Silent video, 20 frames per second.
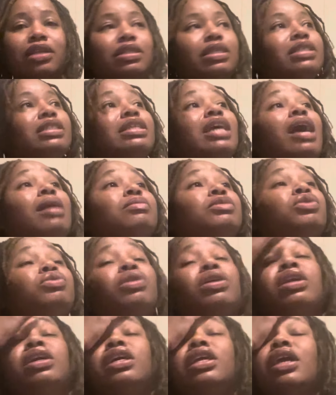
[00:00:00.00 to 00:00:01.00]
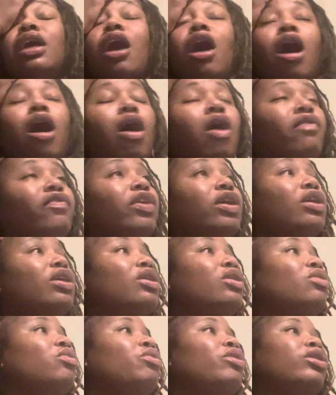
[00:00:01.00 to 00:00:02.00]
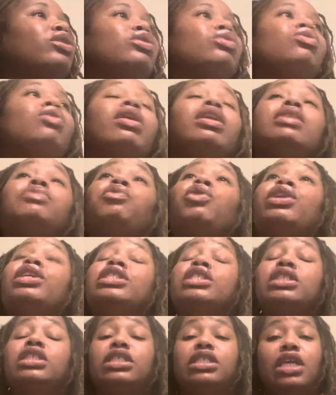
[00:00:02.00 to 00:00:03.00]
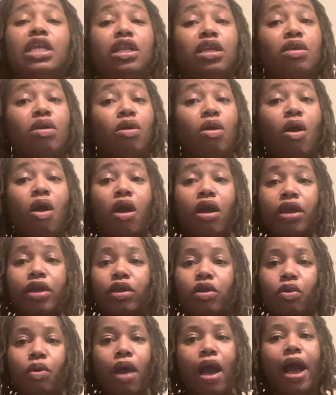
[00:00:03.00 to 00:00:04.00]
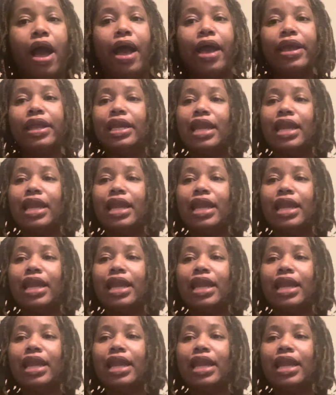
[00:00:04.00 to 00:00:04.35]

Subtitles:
There's times you're going to get off where you're going to want to just sit in your car and cry.